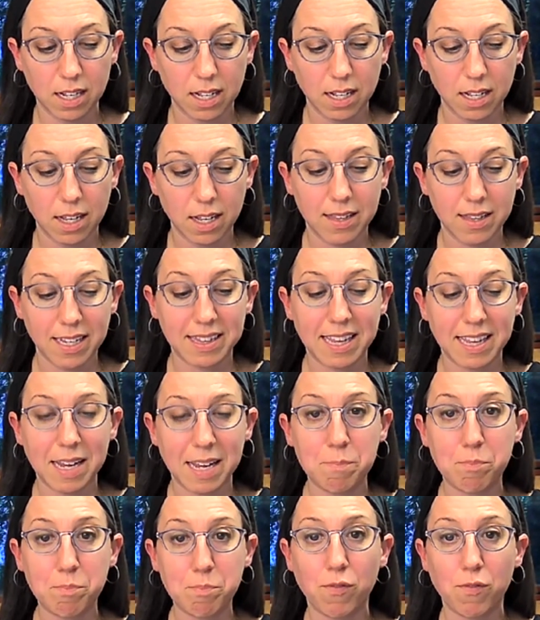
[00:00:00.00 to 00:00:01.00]
that they
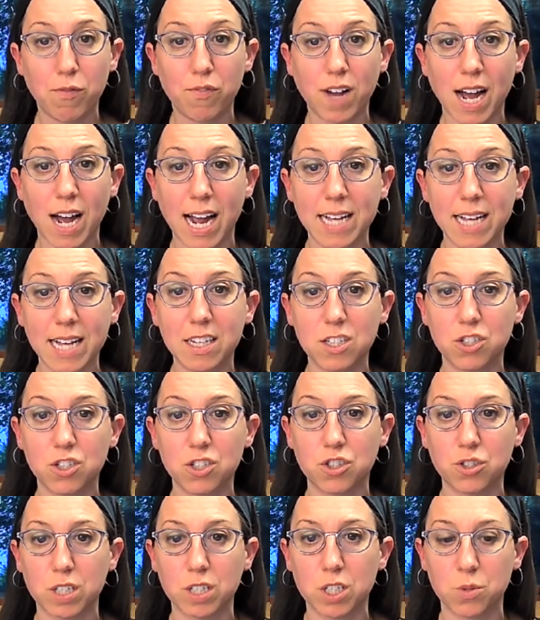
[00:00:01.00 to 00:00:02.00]
provide their
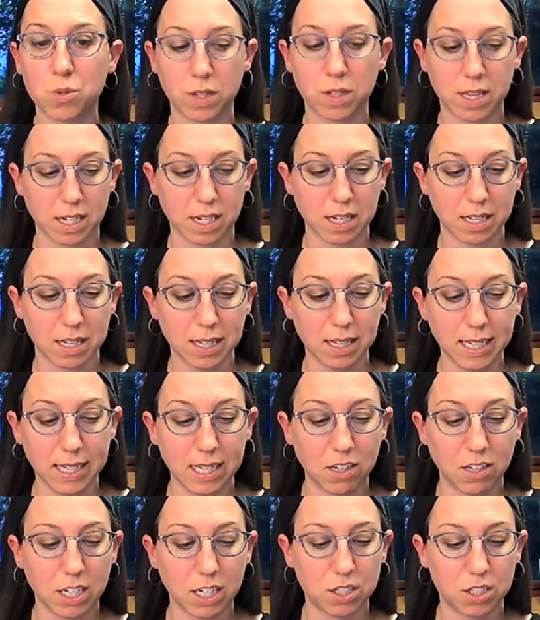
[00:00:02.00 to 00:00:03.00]
students with a
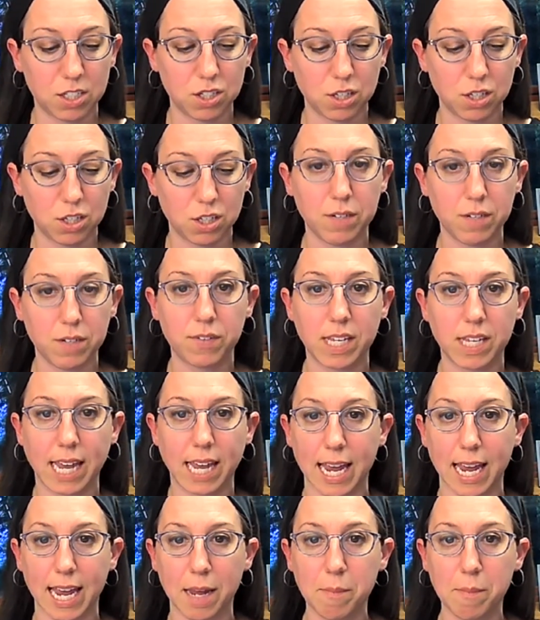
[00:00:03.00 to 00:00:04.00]
clear interpretive
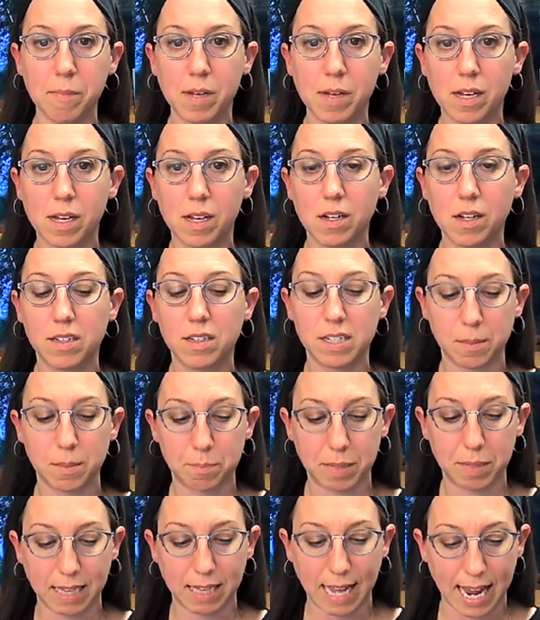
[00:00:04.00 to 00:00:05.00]
game to
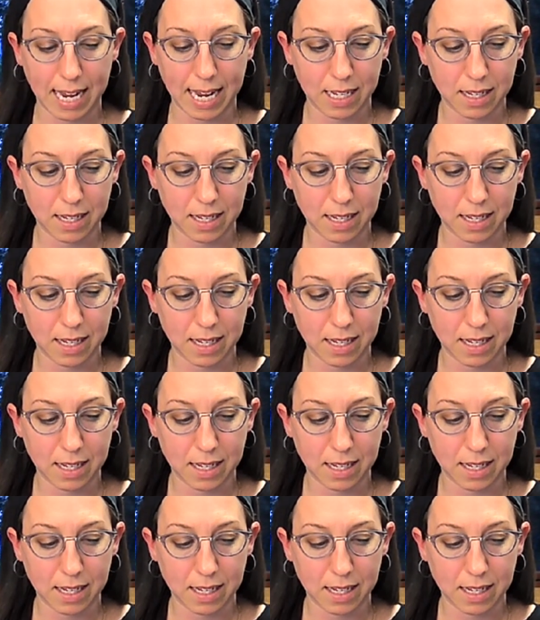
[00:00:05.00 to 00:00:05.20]
play.